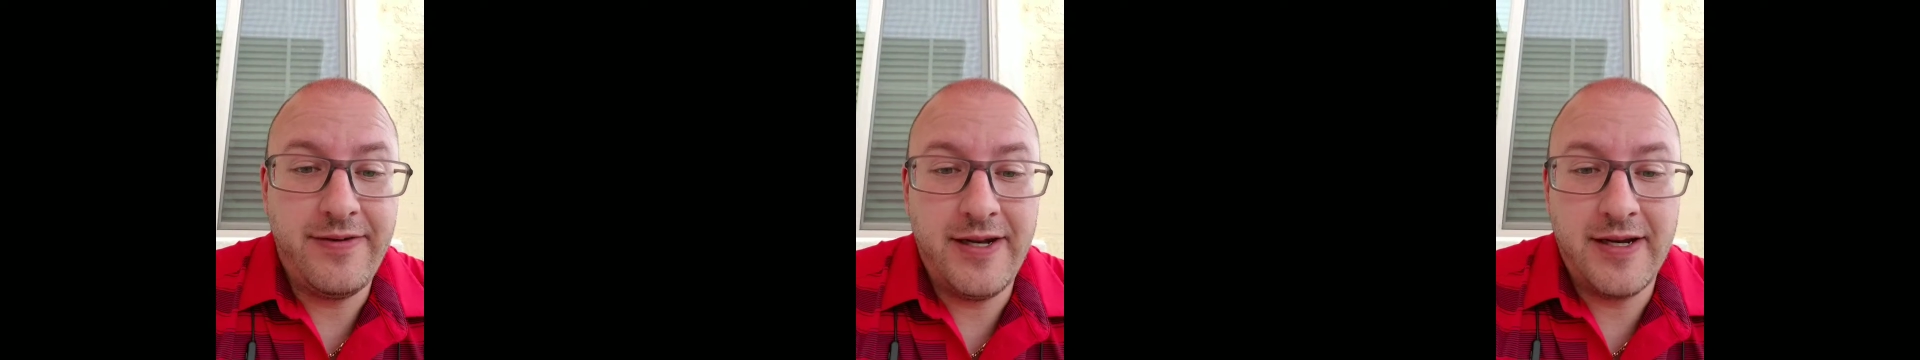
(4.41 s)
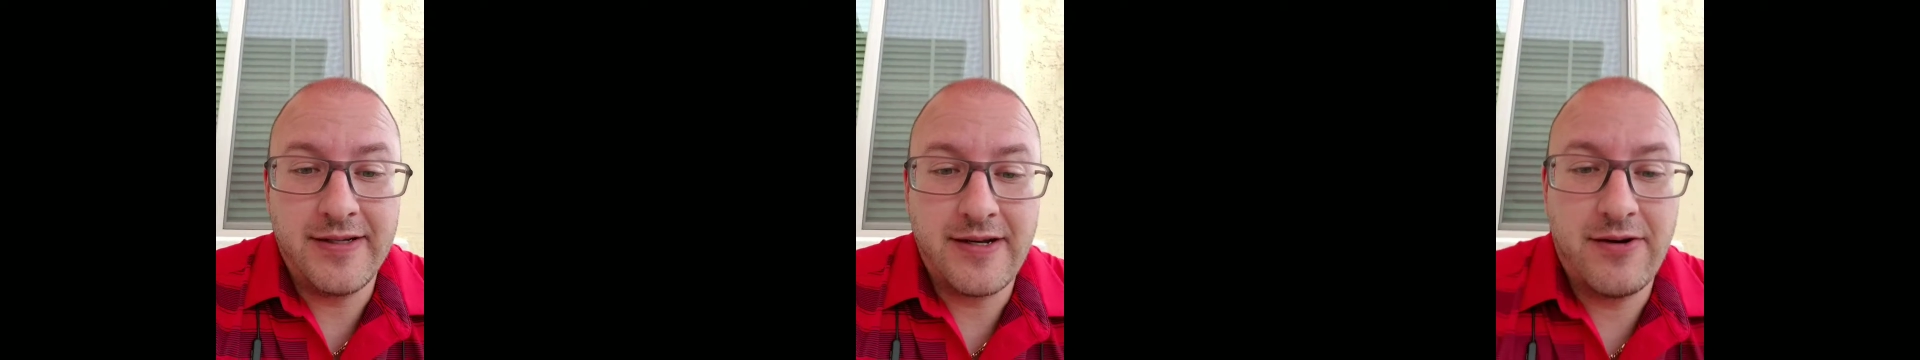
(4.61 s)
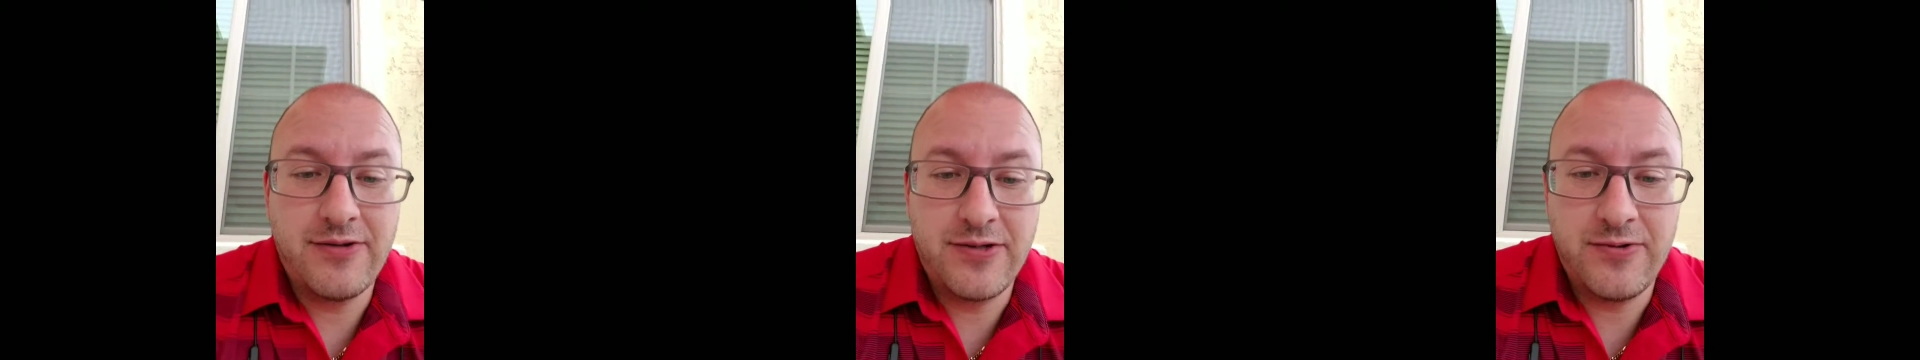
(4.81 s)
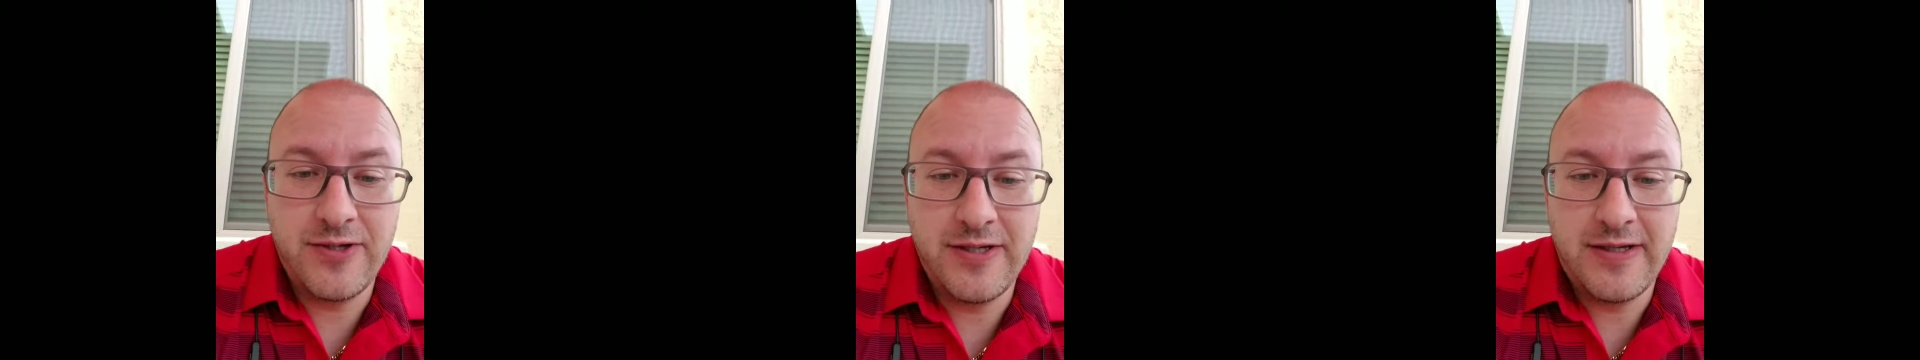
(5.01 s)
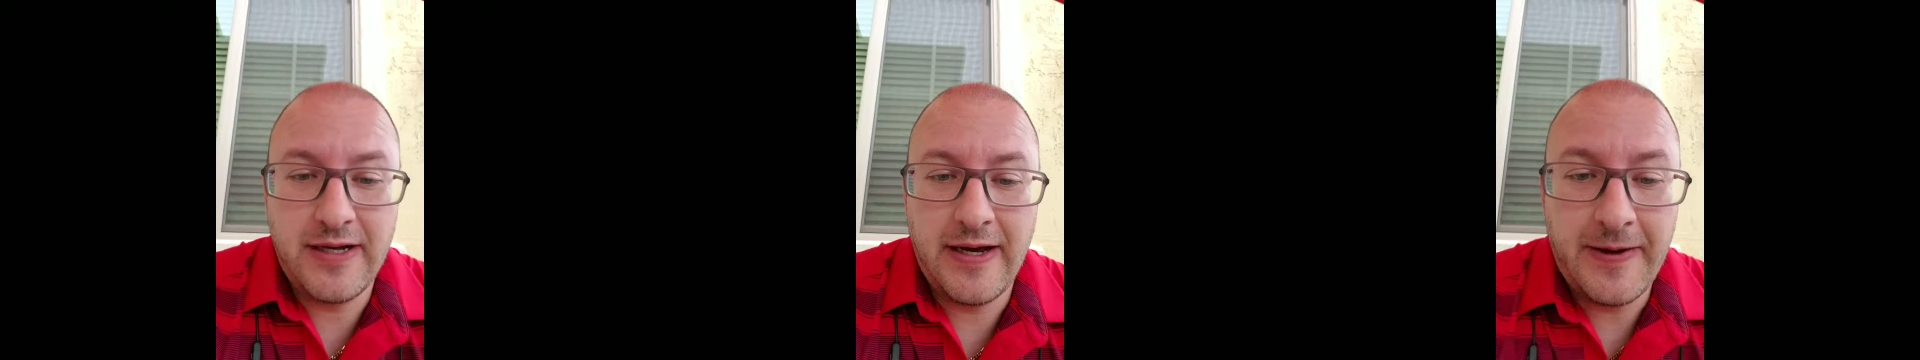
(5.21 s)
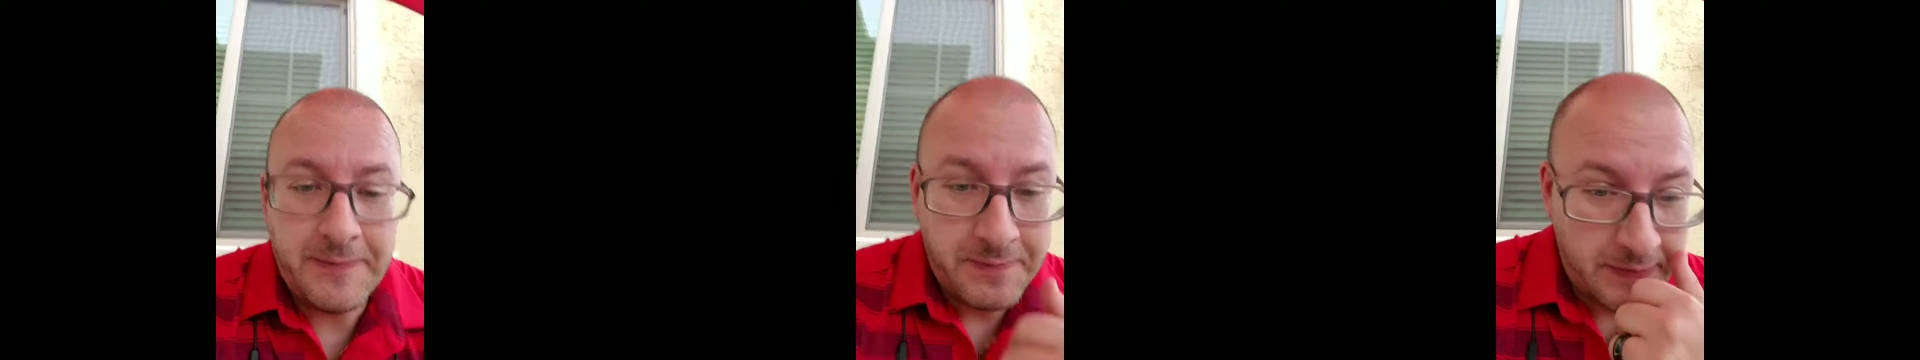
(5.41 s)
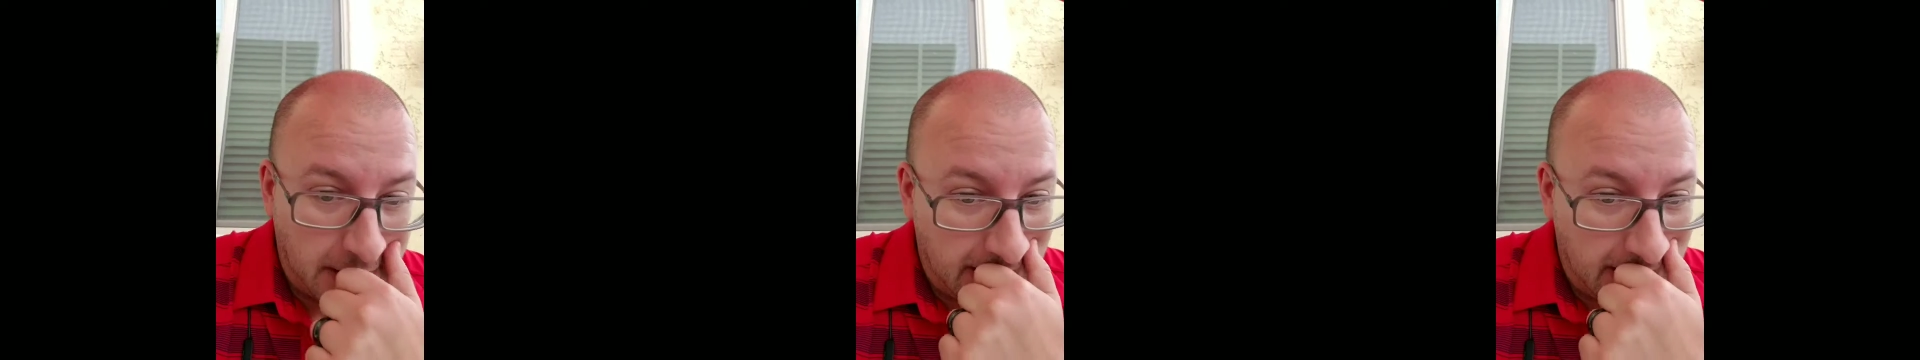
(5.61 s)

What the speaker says: Phoenix, Arizona today.